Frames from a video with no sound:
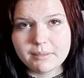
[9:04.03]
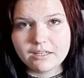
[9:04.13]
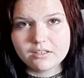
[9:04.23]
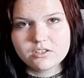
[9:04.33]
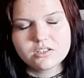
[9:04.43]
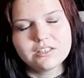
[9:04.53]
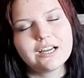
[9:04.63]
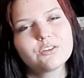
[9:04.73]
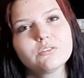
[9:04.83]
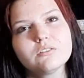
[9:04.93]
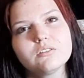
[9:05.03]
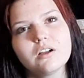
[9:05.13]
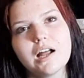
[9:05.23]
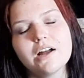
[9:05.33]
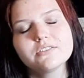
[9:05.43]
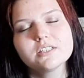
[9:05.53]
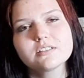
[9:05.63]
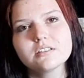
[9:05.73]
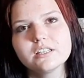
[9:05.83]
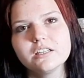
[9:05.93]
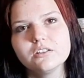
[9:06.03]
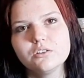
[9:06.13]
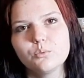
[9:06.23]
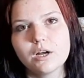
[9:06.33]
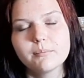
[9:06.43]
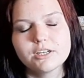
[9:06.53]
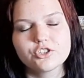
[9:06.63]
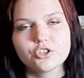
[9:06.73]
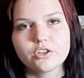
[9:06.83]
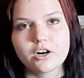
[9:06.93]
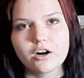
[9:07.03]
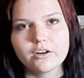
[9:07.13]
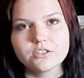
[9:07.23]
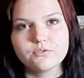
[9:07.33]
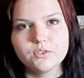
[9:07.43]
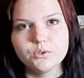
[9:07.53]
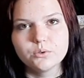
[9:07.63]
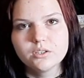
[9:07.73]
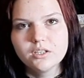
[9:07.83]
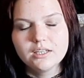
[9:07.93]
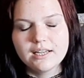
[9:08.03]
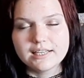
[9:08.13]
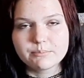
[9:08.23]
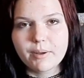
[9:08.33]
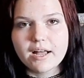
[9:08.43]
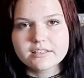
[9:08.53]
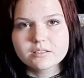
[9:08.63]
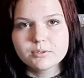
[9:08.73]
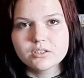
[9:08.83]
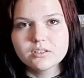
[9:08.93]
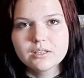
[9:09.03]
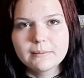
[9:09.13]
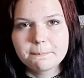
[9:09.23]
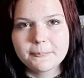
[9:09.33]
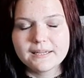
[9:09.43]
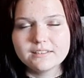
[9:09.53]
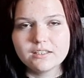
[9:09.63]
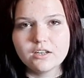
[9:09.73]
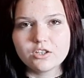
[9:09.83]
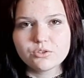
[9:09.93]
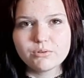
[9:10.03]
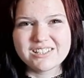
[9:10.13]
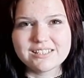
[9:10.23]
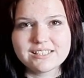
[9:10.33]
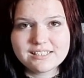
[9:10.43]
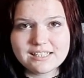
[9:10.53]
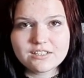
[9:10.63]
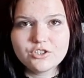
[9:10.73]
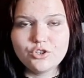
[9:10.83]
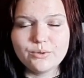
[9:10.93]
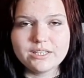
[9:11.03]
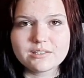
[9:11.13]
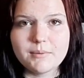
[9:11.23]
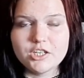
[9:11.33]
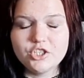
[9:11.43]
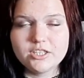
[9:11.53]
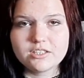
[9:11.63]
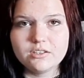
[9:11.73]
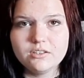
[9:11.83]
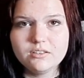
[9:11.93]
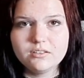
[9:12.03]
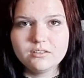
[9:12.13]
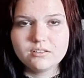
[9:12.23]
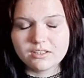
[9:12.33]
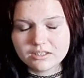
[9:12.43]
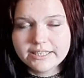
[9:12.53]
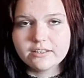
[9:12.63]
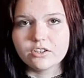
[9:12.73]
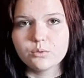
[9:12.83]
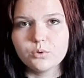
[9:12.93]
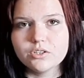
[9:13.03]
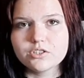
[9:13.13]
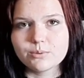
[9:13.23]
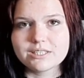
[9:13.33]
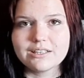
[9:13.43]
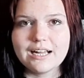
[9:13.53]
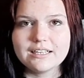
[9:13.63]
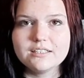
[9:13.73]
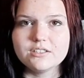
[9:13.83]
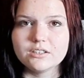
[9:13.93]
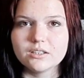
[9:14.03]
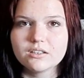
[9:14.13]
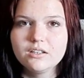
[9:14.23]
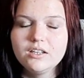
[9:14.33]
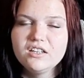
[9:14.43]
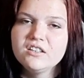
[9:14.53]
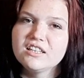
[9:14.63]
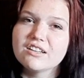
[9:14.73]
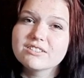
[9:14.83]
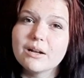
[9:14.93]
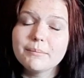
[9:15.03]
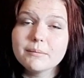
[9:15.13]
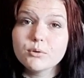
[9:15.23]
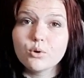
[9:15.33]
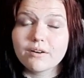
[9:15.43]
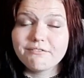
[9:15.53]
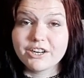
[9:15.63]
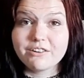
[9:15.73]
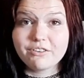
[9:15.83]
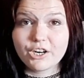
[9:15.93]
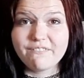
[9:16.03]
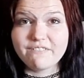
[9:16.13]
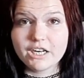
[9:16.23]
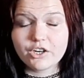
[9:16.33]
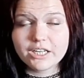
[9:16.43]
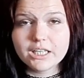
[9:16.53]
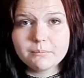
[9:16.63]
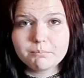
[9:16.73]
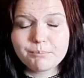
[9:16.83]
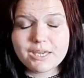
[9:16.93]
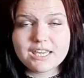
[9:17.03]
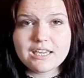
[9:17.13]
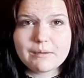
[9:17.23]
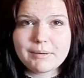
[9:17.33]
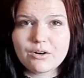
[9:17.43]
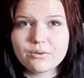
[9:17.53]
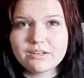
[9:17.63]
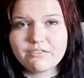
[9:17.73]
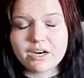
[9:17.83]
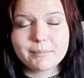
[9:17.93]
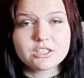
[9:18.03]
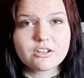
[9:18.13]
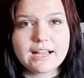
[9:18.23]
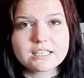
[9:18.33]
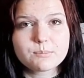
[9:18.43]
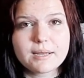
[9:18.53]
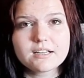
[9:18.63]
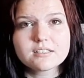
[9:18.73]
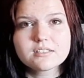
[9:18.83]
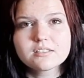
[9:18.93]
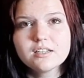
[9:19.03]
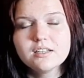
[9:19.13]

pellets. Now, obviously, you want to make sure there are as few as possible, and it also doesn't stick to it as much as the clay litter would, so it's a lot easier. Now, some people who are very, very, very picky about environmental aspects,